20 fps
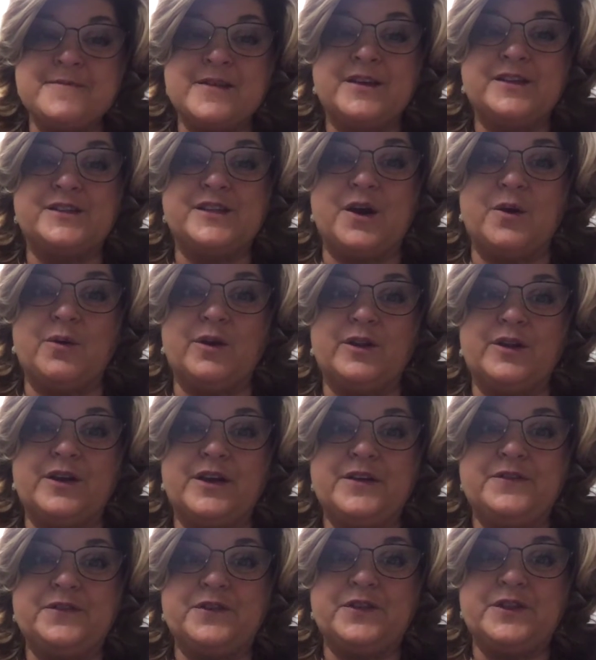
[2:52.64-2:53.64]
So we're
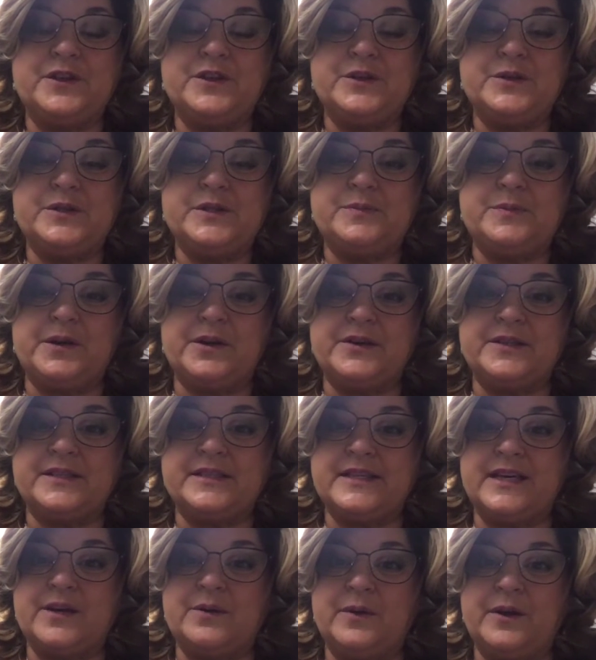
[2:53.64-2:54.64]
looking for the new Spirit
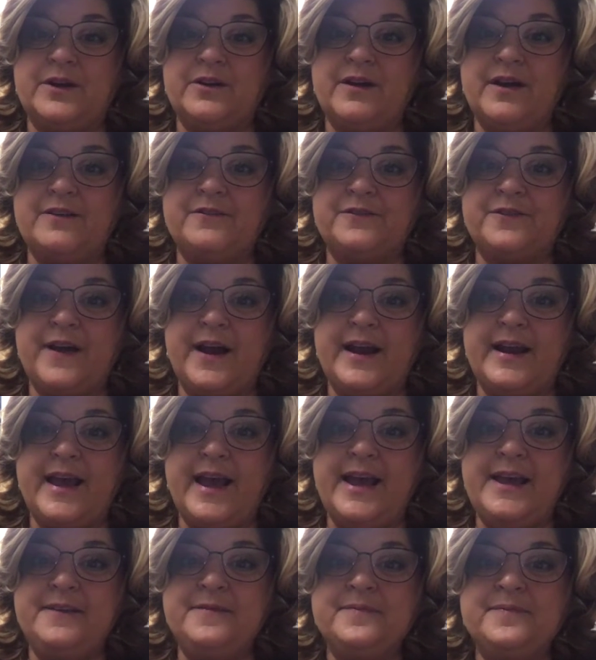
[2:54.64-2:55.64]
Stick winner on
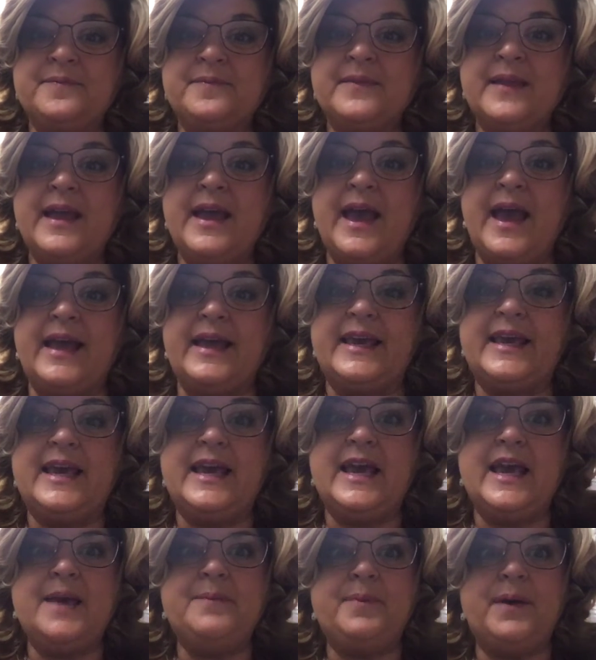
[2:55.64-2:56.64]
Friday. And
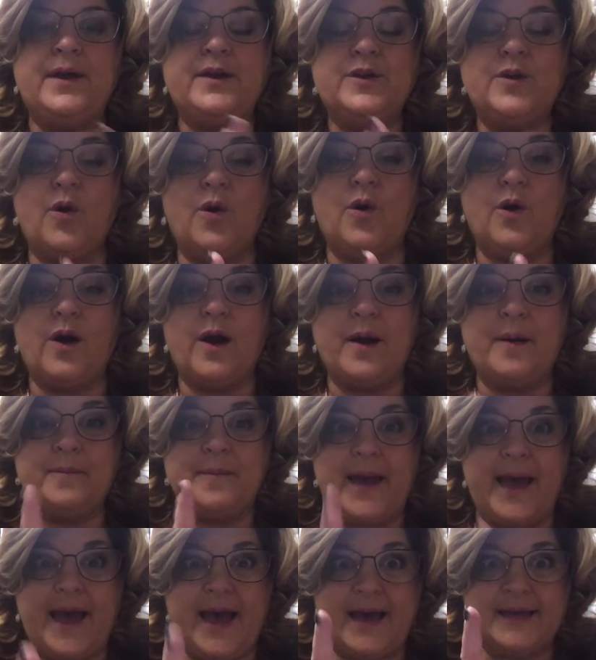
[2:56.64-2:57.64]
keep your
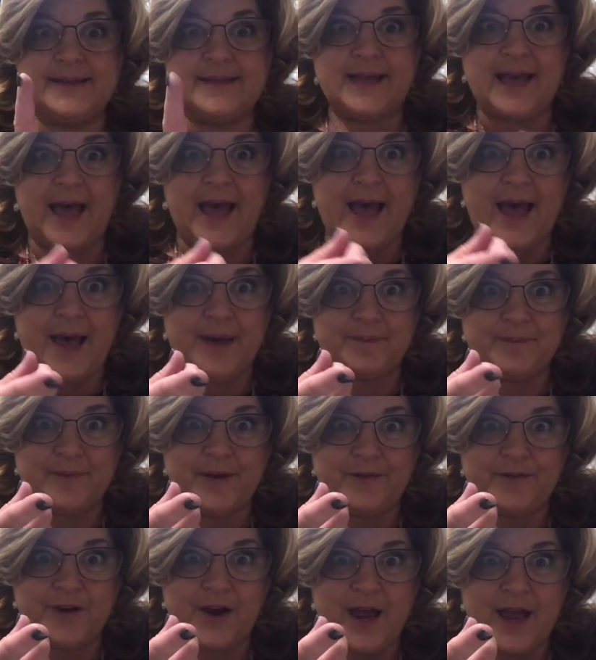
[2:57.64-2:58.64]
mask up,
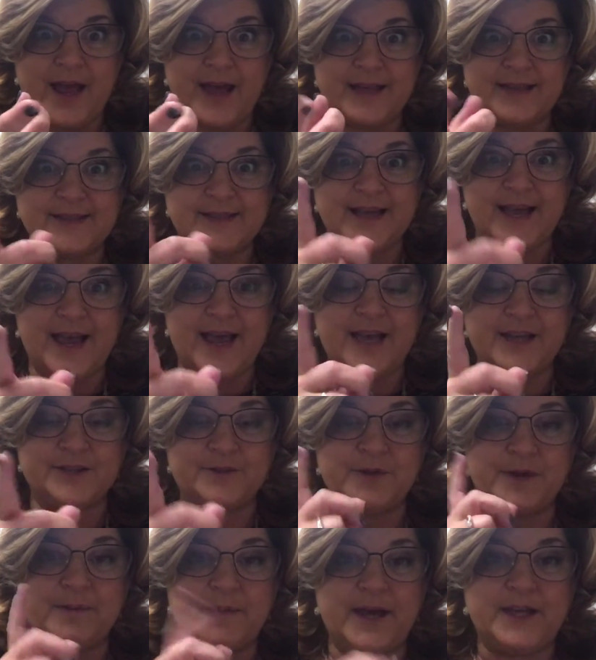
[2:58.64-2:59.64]
my friends. I had to
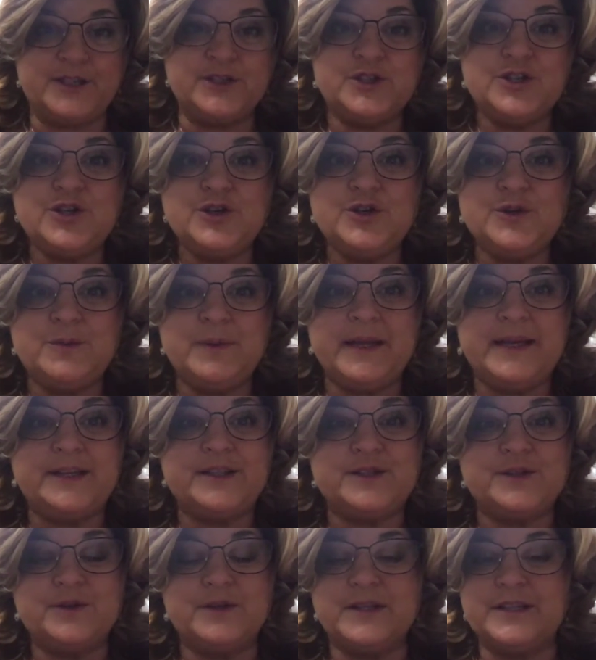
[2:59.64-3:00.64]
remind too many
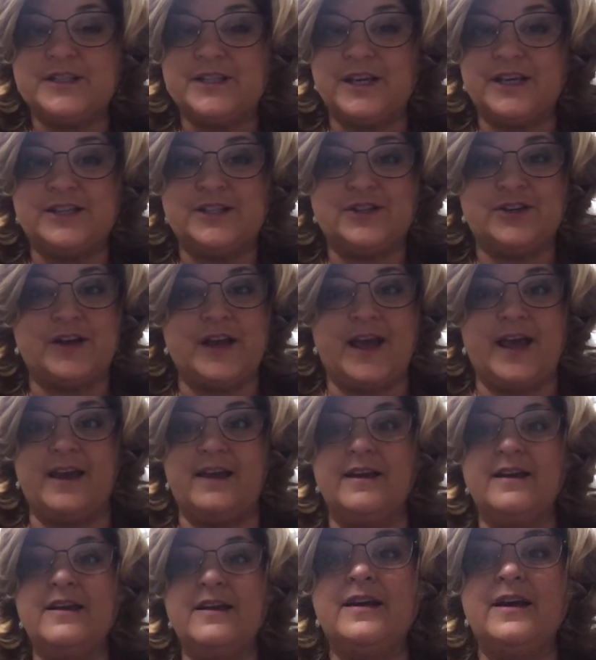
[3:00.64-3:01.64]
students yesterday.
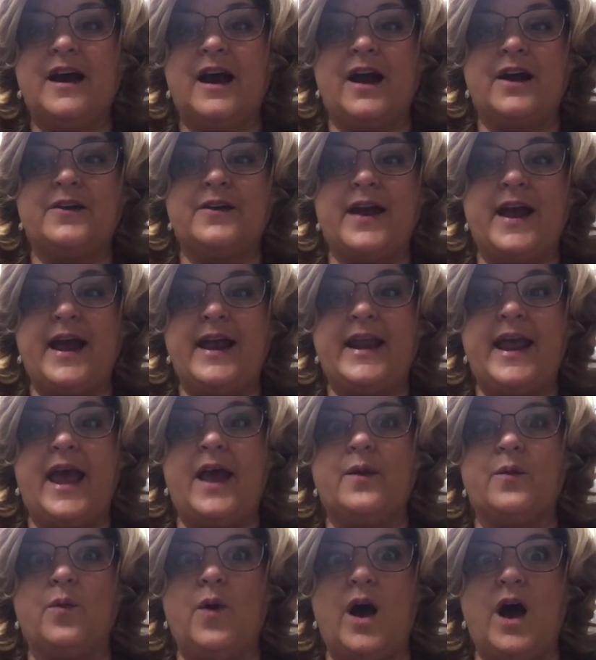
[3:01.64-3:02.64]
All right,
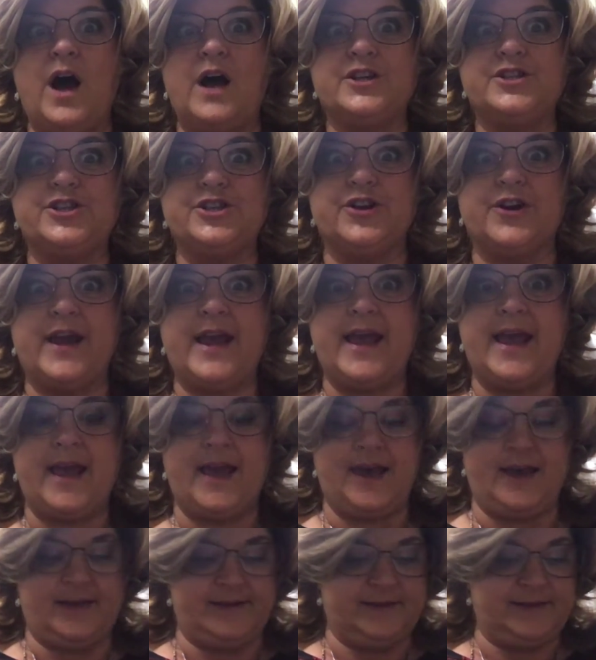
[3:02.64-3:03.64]
and wash your
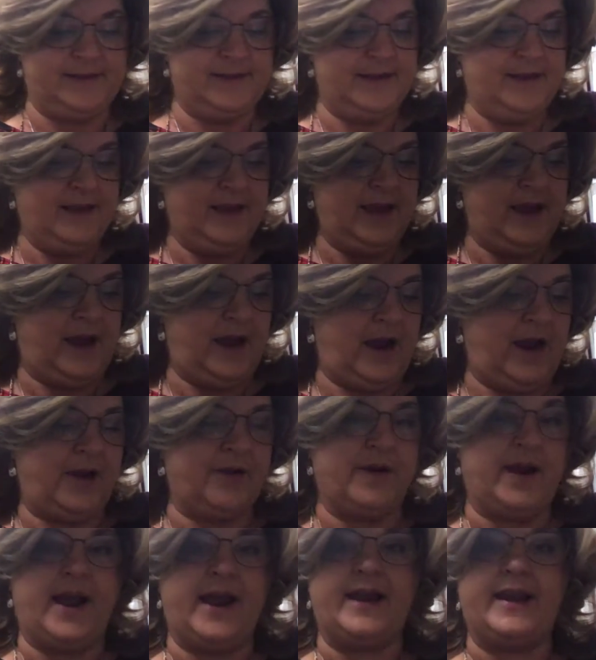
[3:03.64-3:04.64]
hands.
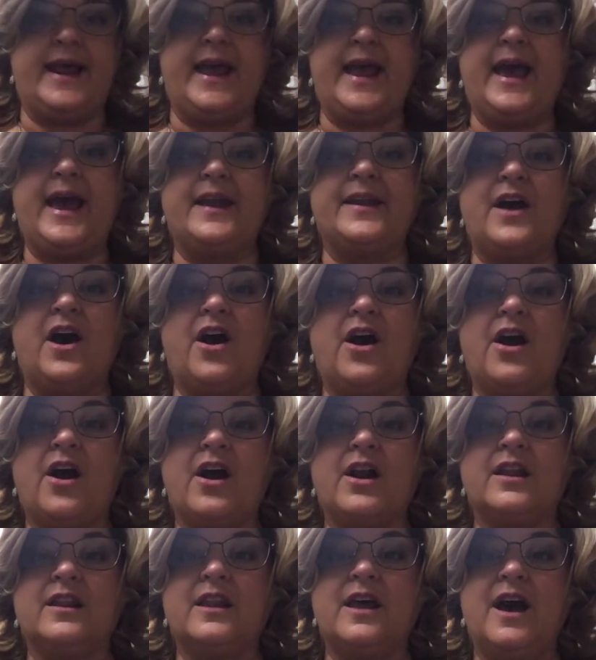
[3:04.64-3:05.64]
All right, and
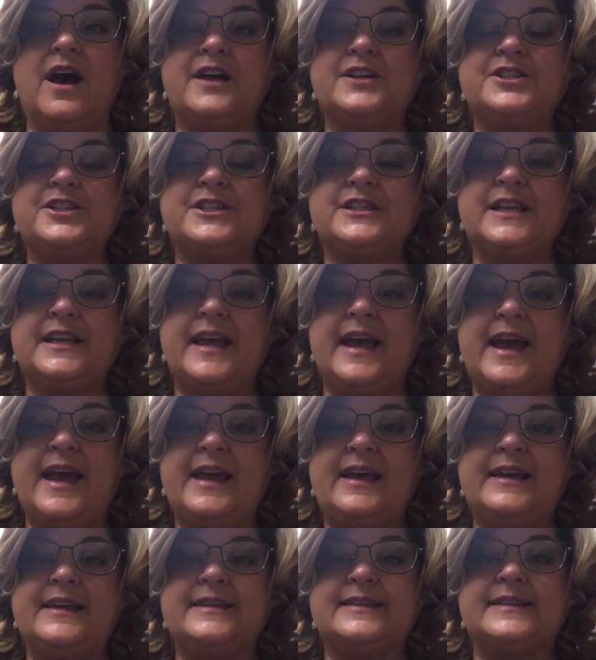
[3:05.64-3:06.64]
our launch
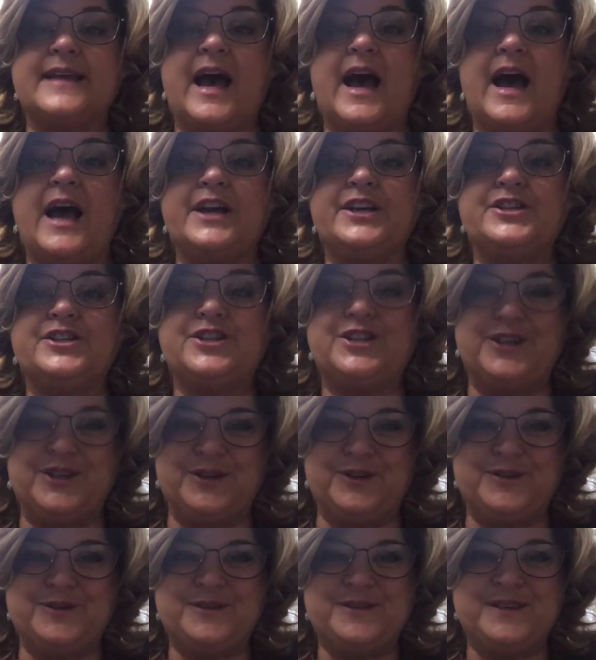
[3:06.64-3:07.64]
today is I
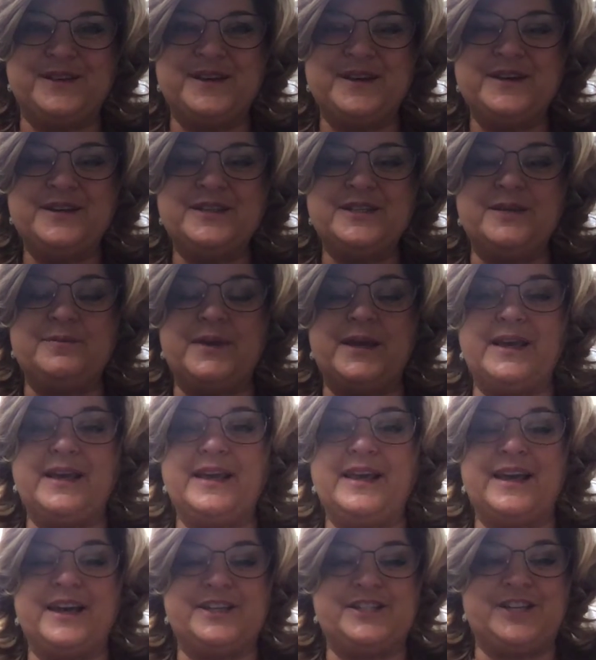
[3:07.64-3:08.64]
Choose to
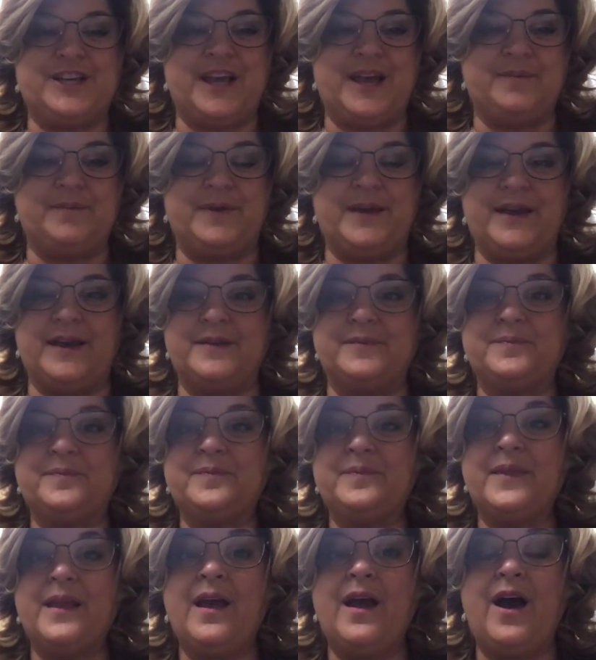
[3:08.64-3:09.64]
Be a Champion.
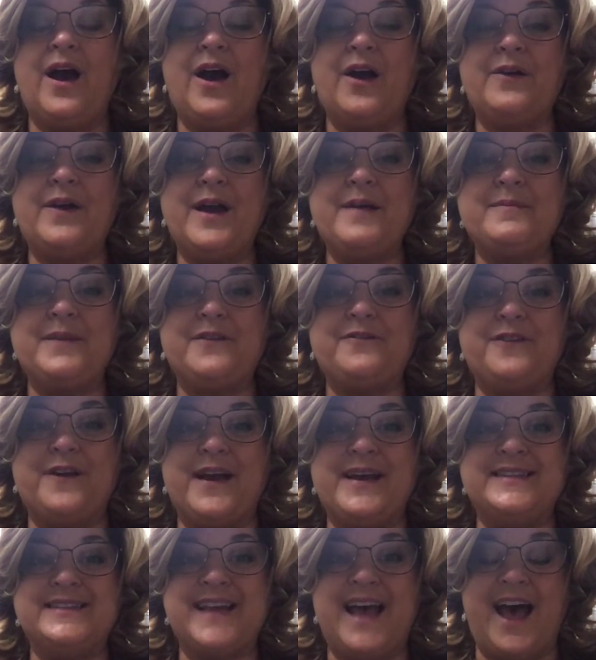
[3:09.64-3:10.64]
All right, my
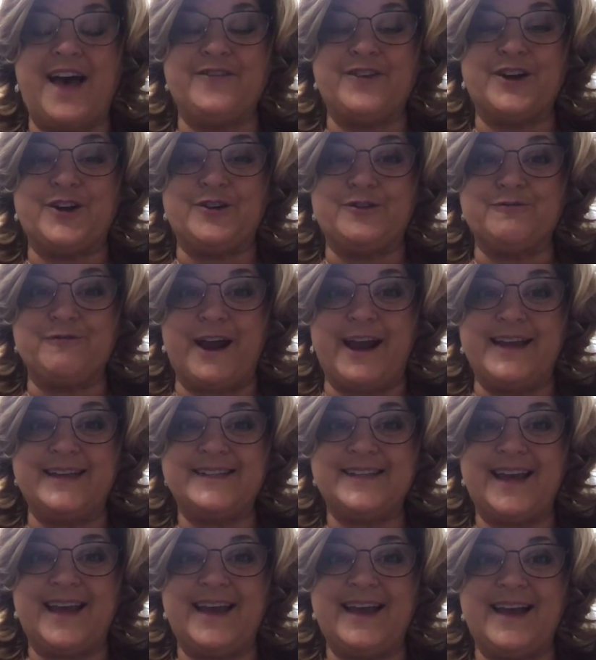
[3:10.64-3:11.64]
friends, have a great
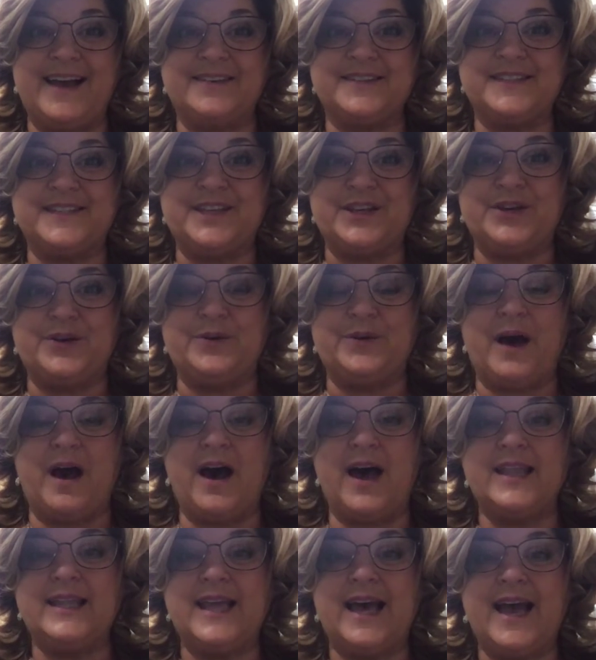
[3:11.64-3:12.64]
day. I'll see you
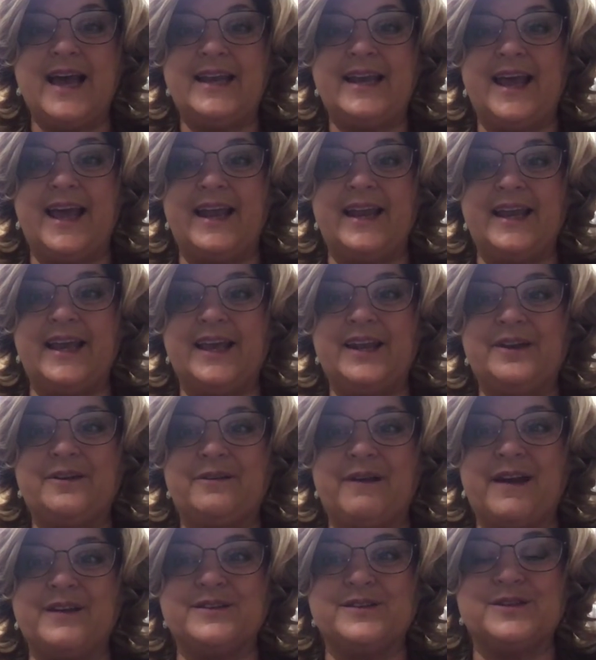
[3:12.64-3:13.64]
online and in
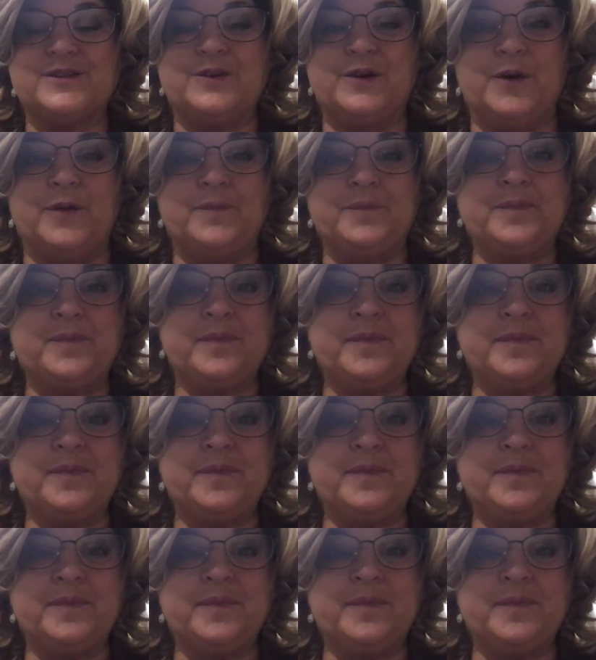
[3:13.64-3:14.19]
and around school.